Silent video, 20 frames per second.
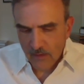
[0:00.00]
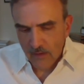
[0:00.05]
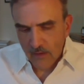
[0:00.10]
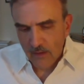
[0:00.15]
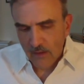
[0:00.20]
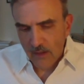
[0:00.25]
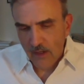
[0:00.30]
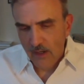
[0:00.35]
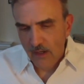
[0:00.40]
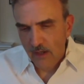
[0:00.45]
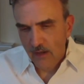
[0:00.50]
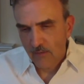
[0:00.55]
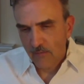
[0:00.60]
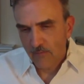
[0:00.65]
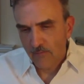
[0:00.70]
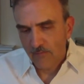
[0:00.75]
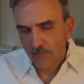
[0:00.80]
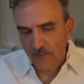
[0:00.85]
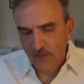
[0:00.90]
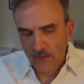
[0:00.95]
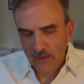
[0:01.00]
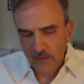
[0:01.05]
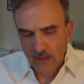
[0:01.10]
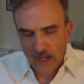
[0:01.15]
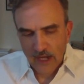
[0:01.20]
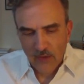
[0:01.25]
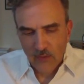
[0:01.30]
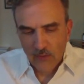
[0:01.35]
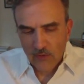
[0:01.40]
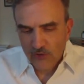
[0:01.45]
I
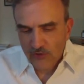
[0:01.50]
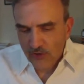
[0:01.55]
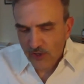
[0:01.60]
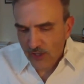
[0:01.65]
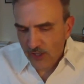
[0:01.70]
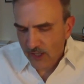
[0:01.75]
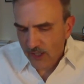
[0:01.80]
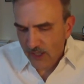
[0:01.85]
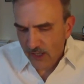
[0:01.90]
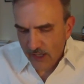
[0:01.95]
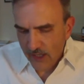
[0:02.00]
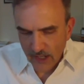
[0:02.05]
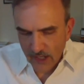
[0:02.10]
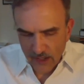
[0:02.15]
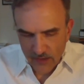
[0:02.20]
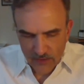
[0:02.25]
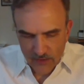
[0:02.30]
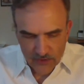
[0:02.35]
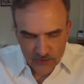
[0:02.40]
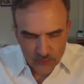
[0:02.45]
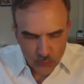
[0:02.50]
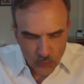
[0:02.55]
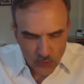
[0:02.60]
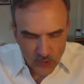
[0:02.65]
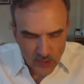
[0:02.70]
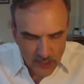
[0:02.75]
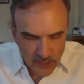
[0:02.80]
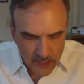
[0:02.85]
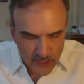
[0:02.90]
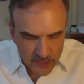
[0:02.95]
always get a kick out of this
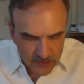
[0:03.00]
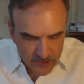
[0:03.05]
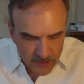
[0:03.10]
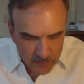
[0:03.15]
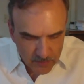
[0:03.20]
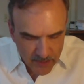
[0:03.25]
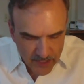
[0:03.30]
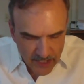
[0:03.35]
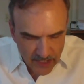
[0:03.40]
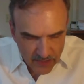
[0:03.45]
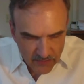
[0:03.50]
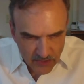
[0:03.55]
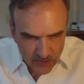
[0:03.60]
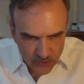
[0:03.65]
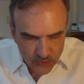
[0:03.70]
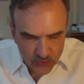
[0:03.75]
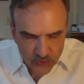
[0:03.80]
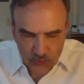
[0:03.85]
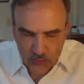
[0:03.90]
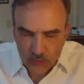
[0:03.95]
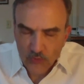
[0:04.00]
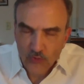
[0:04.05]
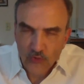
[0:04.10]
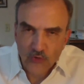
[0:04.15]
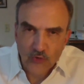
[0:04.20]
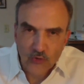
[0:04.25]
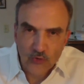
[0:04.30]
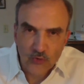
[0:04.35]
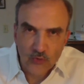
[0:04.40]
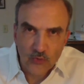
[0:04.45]
when I end up having
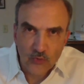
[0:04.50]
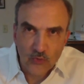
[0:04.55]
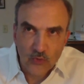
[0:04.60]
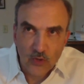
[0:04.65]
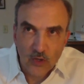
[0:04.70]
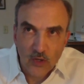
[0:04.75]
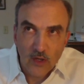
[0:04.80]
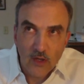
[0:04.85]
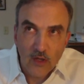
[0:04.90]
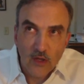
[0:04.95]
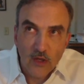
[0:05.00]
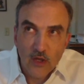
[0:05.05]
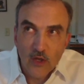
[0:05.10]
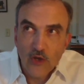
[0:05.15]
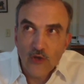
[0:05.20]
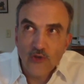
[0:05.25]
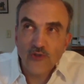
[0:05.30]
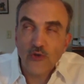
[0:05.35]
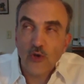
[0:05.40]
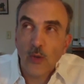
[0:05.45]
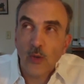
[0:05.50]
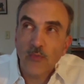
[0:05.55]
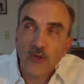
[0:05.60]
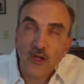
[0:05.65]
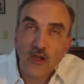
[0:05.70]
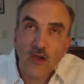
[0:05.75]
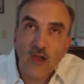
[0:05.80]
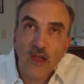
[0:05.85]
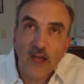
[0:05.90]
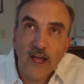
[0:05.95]
students who show up
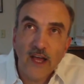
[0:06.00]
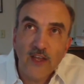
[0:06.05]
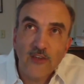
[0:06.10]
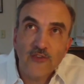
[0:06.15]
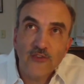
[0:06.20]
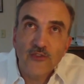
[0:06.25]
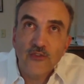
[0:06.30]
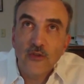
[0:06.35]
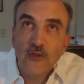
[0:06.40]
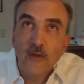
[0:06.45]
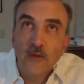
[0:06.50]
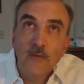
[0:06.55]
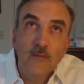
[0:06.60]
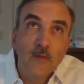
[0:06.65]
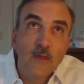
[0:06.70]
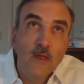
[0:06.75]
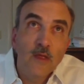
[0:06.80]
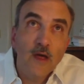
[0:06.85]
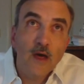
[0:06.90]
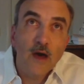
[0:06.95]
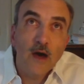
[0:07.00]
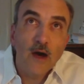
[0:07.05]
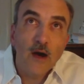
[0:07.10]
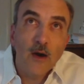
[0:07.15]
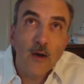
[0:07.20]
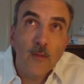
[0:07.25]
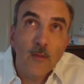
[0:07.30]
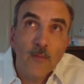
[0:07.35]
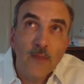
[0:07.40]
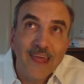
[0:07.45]
to class
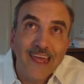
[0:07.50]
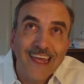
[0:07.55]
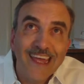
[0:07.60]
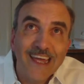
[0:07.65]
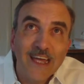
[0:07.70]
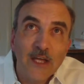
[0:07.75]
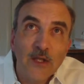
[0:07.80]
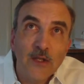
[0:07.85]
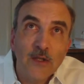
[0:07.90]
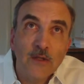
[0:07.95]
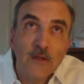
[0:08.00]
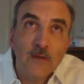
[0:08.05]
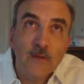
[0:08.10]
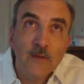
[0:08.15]
and